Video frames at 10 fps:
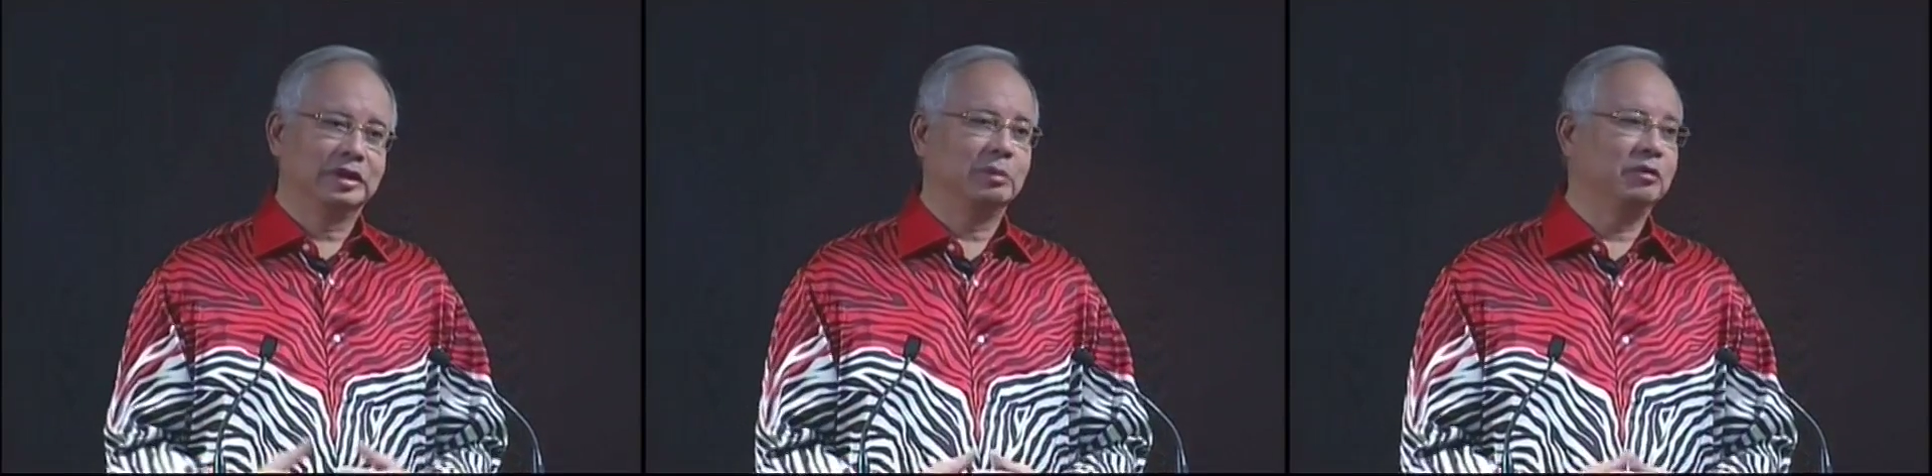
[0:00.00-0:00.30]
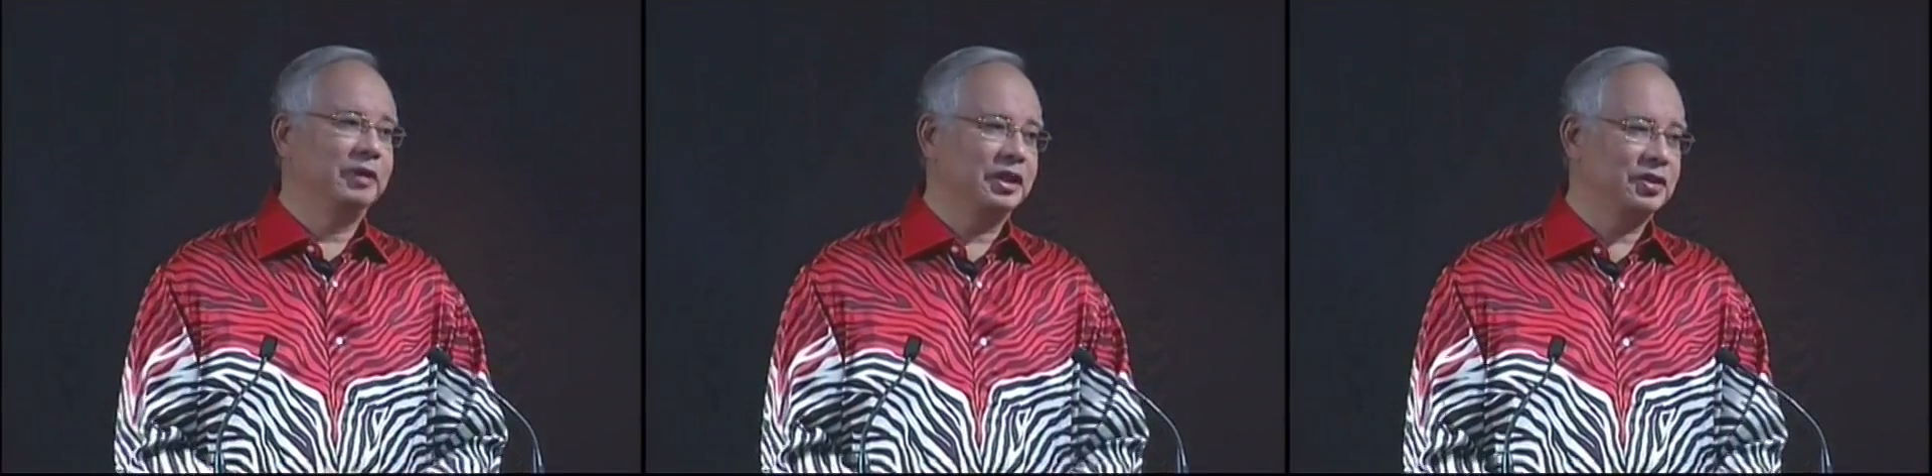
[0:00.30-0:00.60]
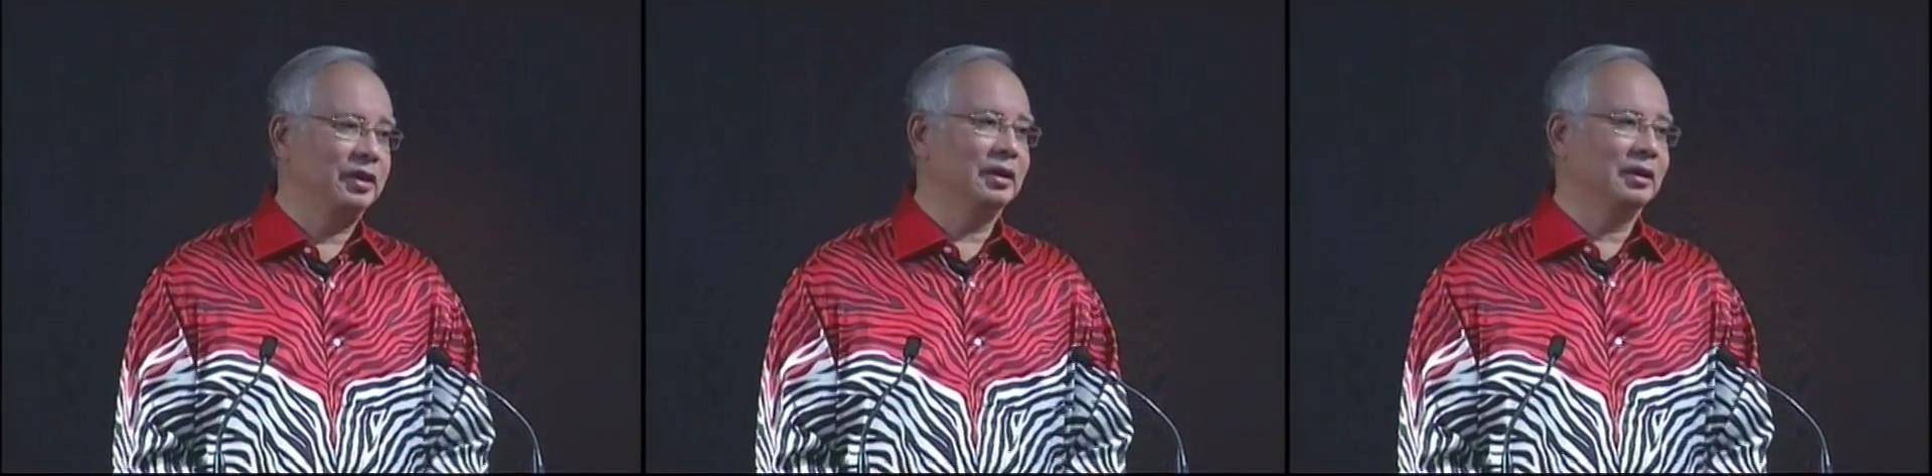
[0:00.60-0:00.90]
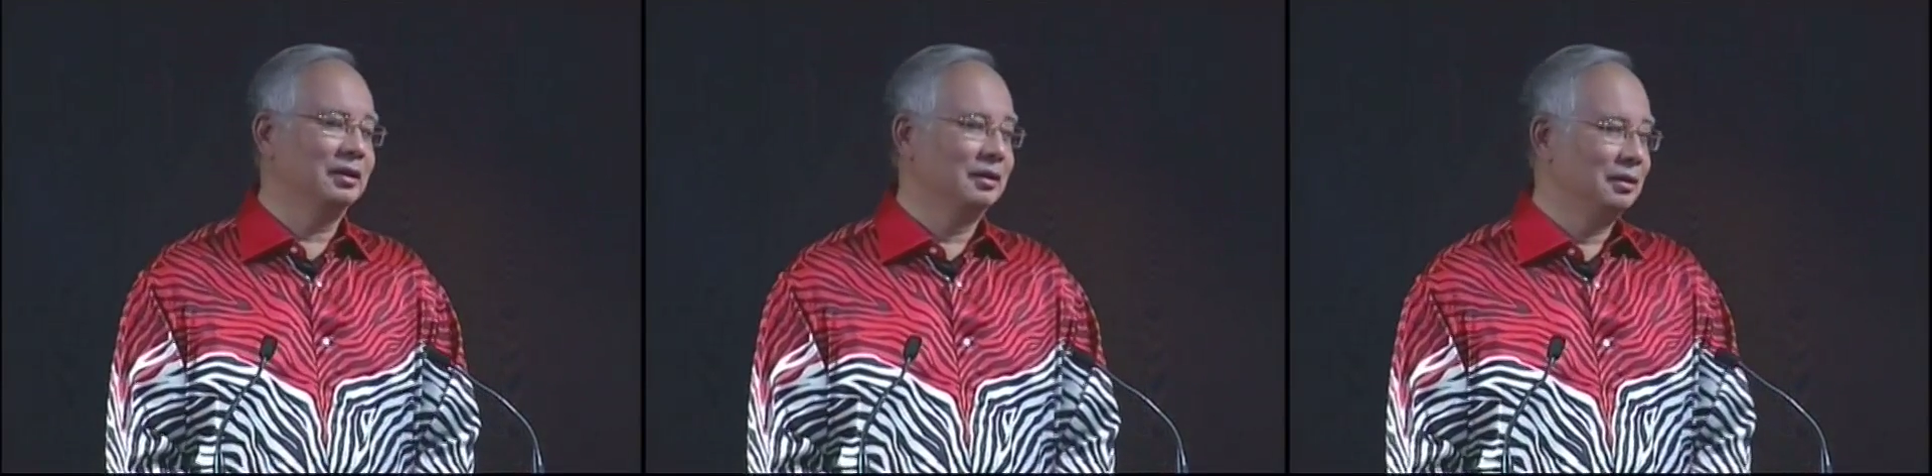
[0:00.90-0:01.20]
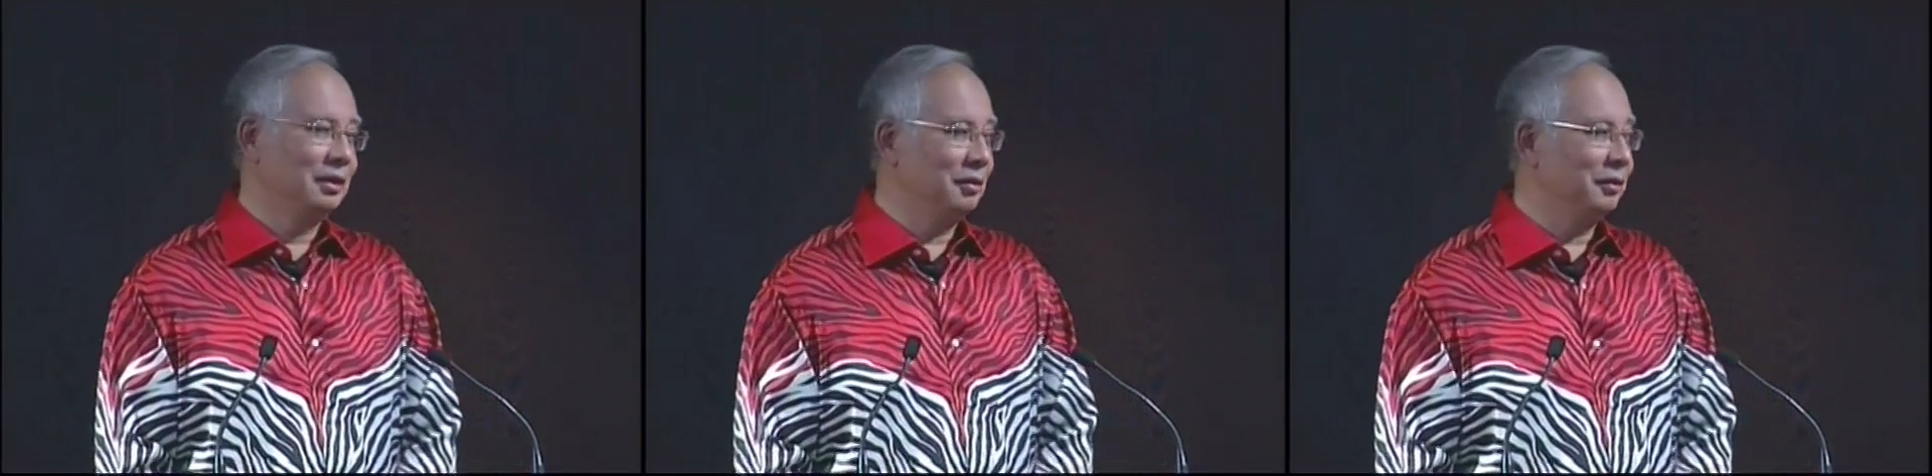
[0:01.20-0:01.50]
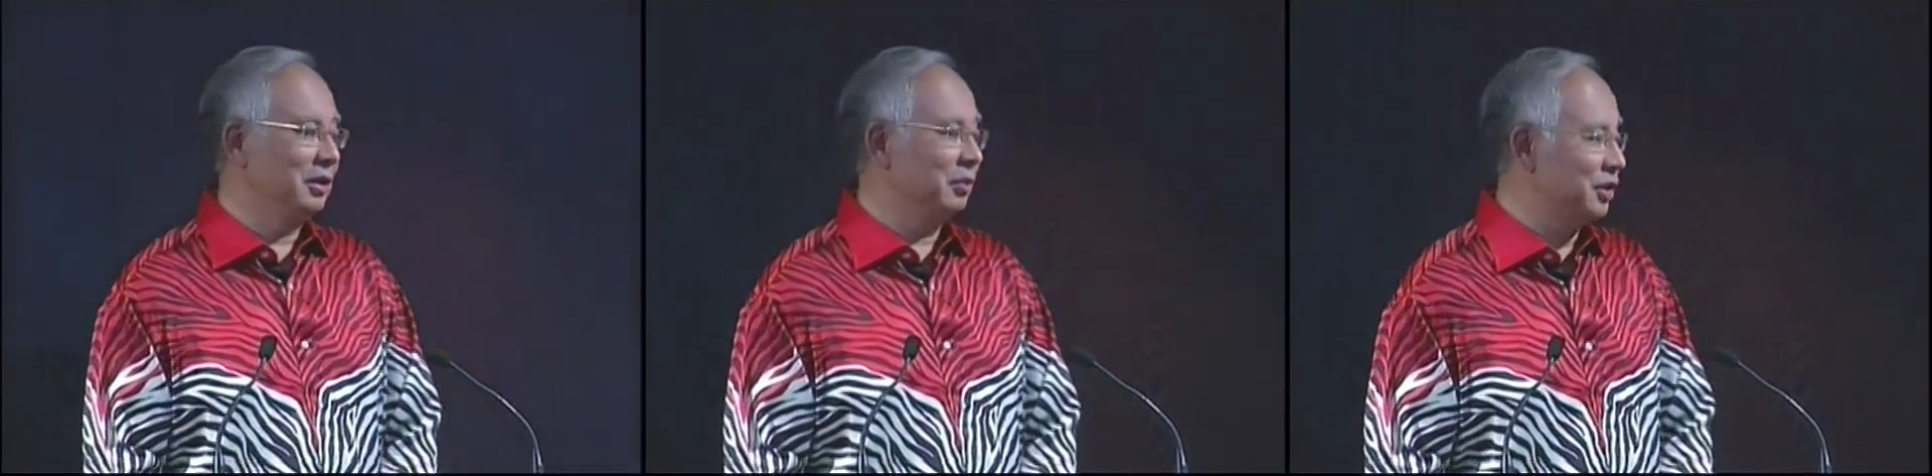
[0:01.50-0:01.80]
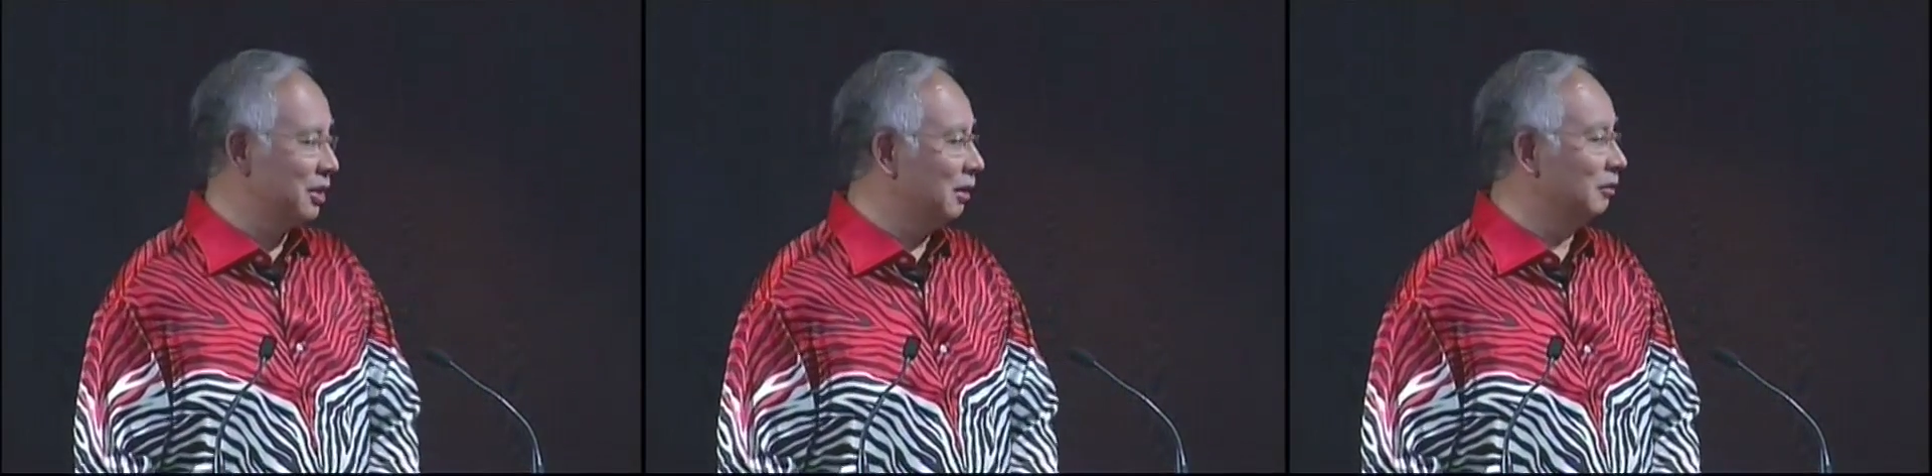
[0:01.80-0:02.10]
some of us here, including
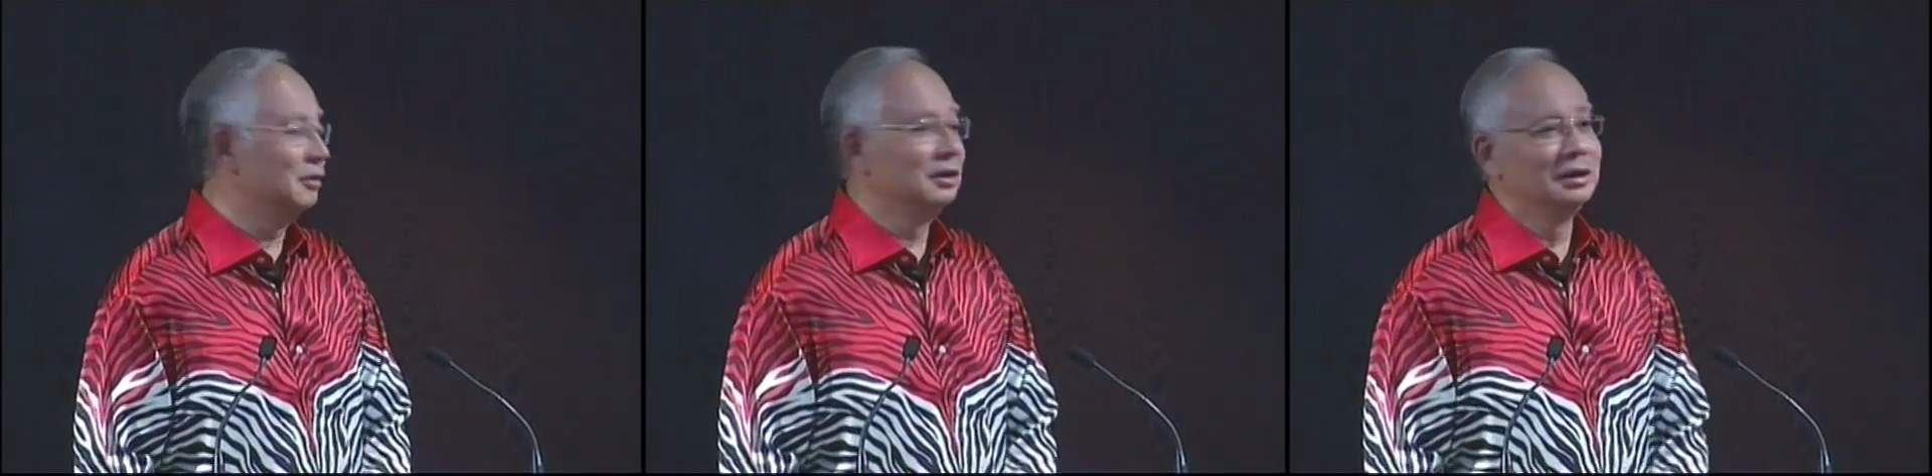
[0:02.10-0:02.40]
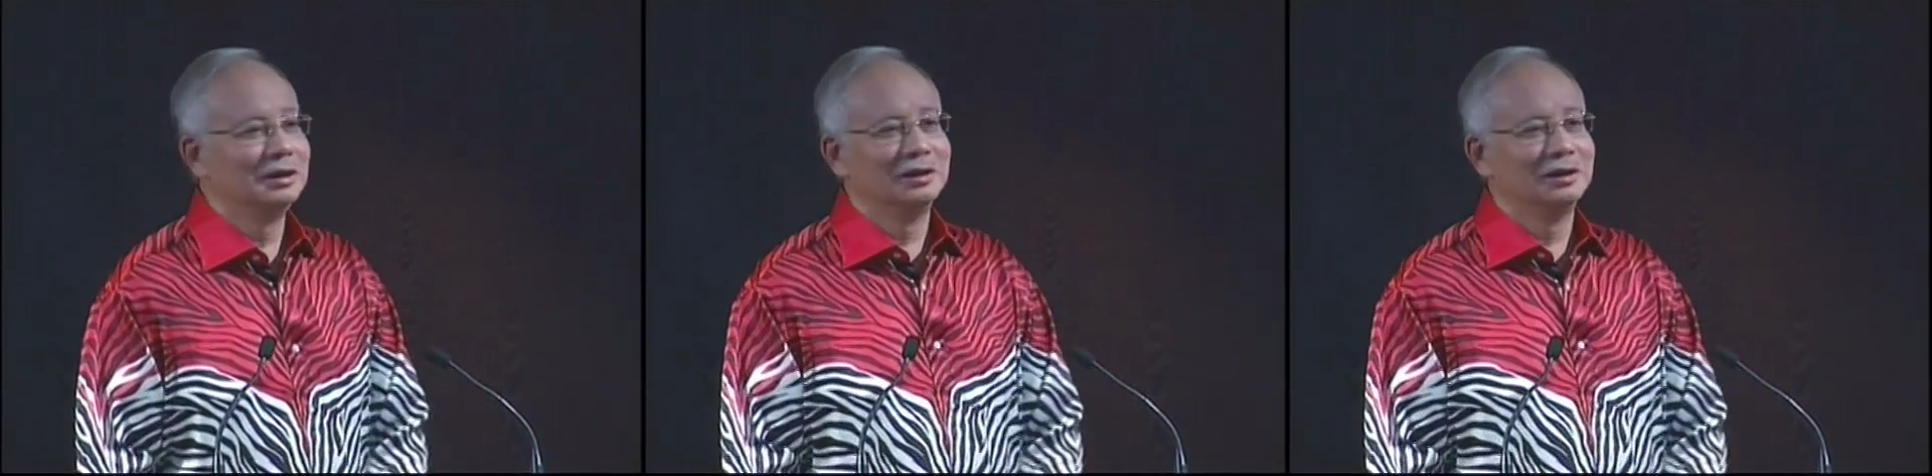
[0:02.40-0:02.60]
myself,